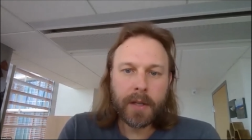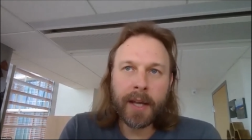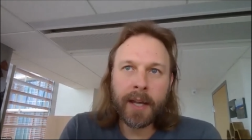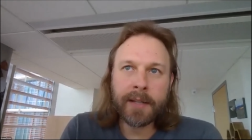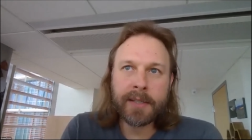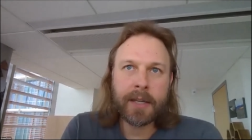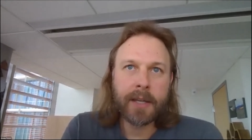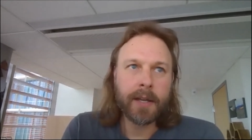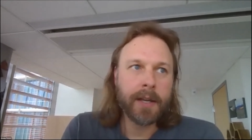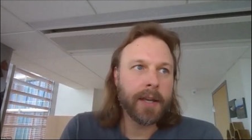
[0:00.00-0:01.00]
and
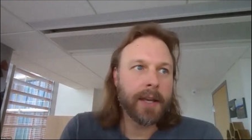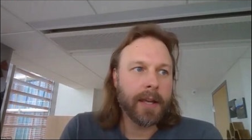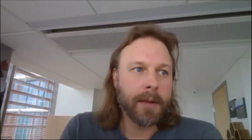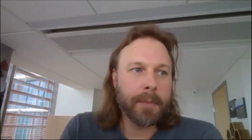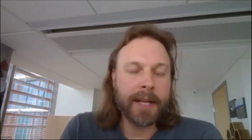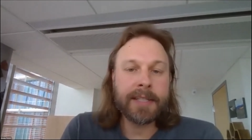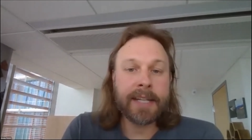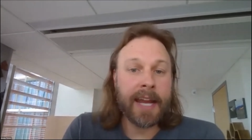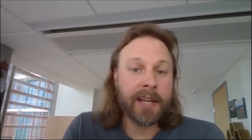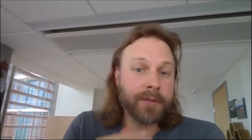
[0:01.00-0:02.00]
but it
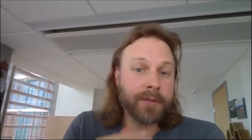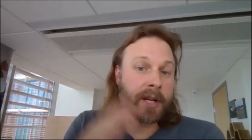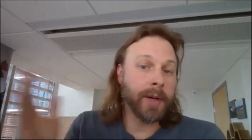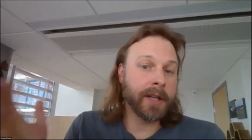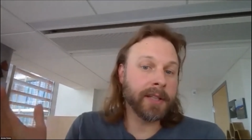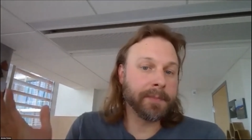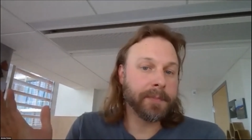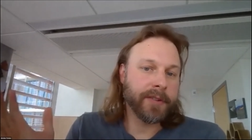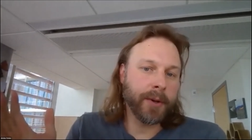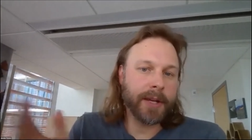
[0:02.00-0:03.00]
decays really quickly.
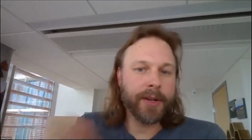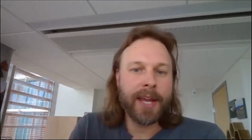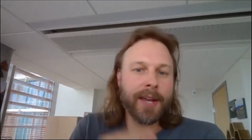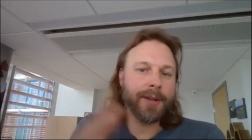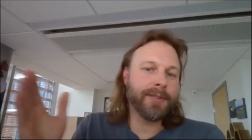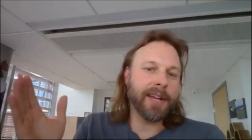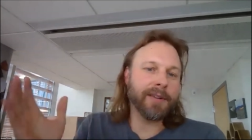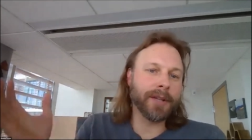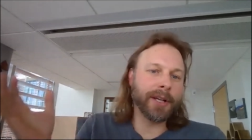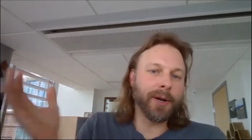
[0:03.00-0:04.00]
So you can't use that
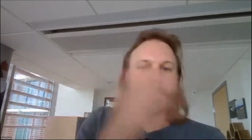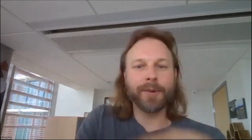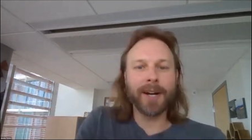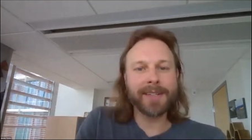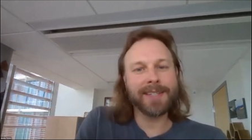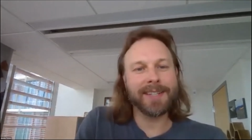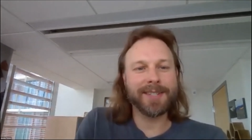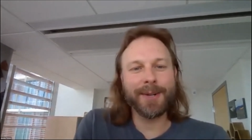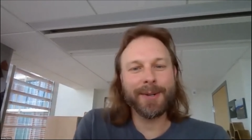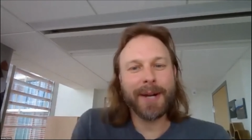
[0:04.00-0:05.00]
in really old rocks. And
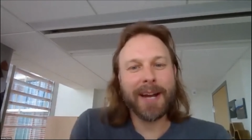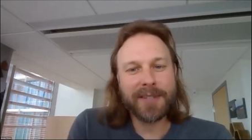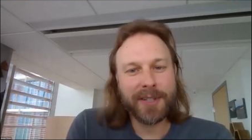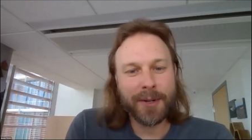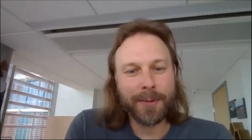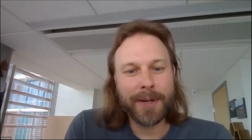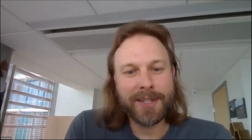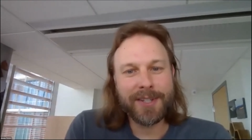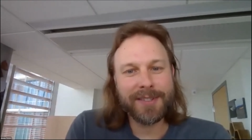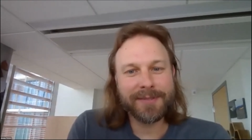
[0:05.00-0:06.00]
so you have to know
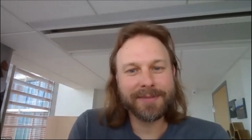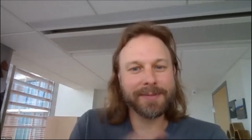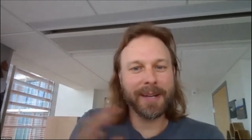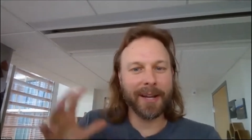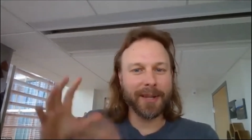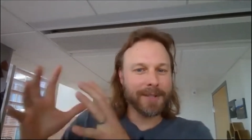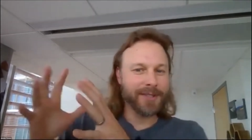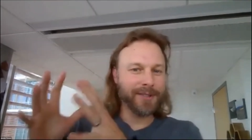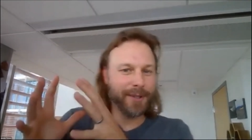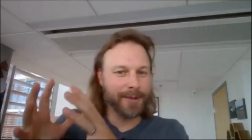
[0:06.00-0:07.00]
which elements
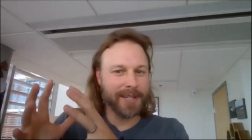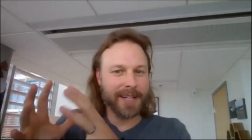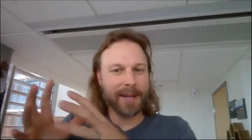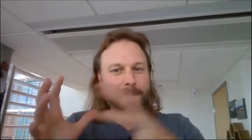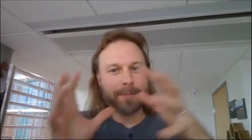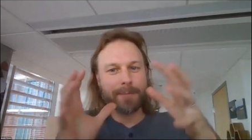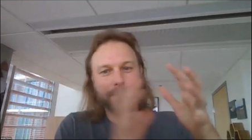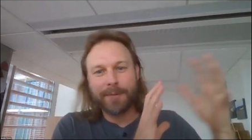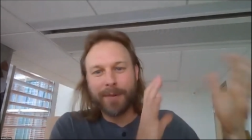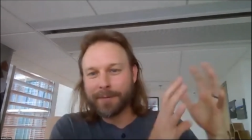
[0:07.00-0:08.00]
you're using and
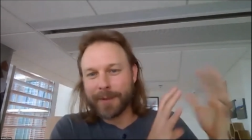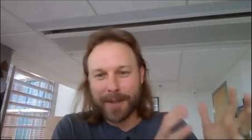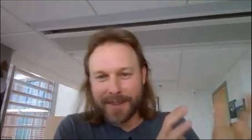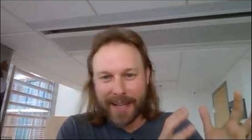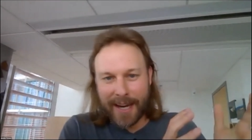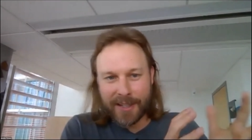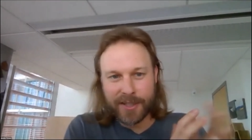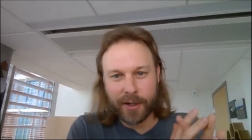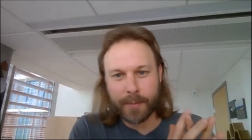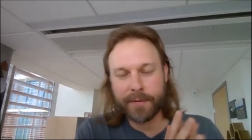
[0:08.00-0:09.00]
roughly what the ages
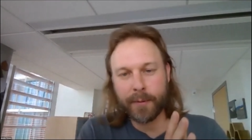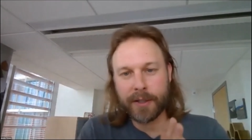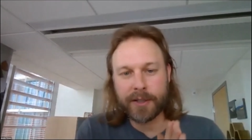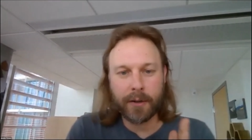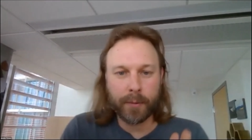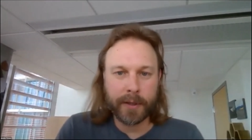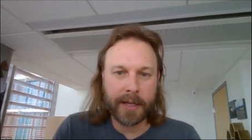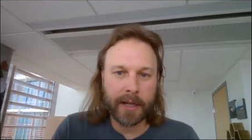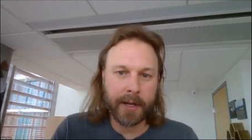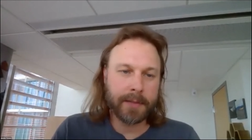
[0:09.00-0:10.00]
are before you start
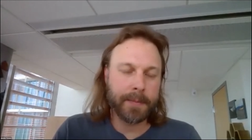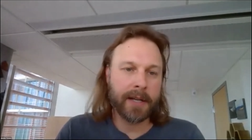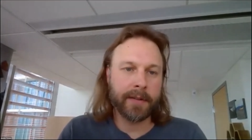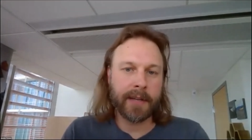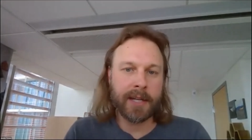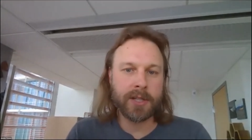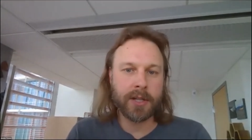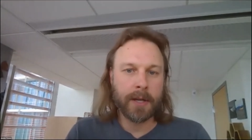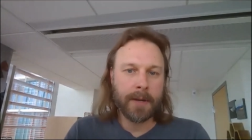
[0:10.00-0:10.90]
working on it, because each